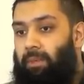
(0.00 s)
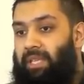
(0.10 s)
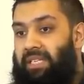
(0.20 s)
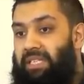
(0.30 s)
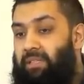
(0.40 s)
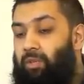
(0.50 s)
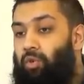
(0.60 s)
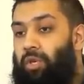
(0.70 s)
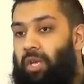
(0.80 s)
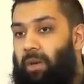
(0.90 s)
But that's in the
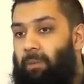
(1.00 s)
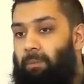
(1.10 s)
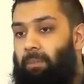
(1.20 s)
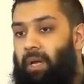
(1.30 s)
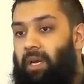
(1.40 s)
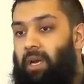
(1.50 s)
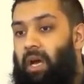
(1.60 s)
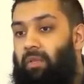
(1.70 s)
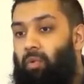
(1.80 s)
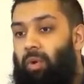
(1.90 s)
dunya.
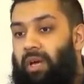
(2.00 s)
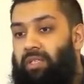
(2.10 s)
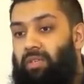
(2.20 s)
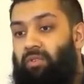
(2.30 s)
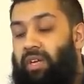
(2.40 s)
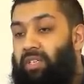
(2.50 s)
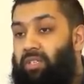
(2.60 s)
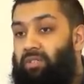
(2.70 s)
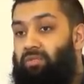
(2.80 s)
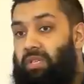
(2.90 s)
But otherwise, the
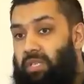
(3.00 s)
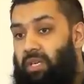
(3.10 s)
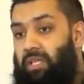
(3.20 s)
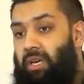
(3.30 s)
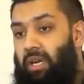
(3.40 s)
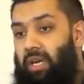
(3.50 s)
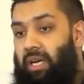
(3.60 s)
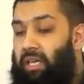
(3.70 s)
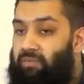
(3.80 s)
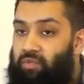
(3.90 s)
greatest rizq that
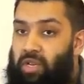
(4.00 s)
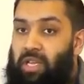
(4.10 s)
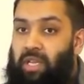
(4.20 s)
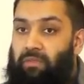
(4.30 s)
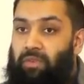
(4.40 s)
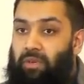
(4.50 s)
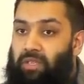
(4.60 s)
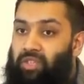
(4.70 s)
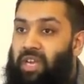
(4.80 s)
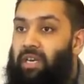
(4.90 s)
Allah can really give you
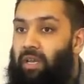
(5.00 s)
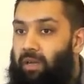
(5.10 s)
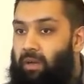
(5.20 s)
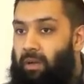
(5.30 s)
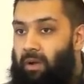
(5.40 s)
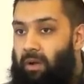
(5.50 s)
is Jannah.